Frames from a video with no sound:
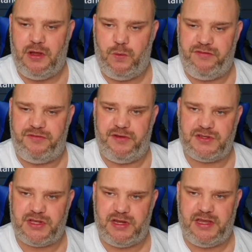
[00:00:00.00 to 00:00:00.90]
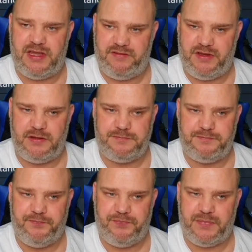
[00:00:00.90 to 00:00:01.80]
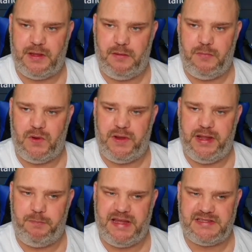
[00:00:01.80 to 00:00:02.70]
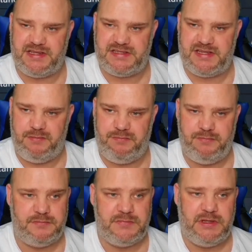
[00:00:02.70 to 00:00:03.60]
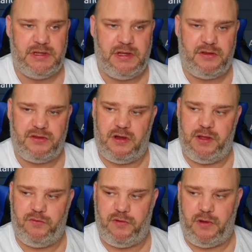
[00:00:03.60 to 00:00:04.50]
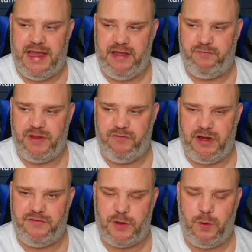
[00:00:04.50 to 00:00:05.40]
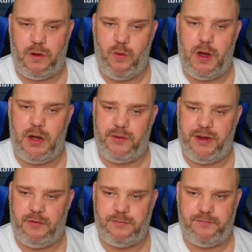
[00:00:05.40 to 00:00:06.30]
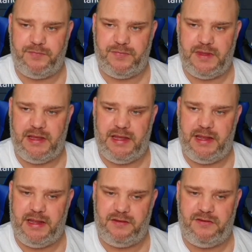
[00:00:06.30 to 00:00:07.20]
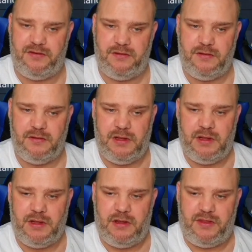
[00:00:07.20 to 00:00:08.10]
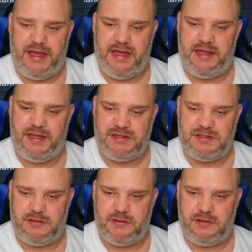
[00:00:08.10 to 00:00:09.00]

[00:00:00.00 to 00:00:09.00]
We're first going to cover my basic team that I have been running for quite a while now, and that is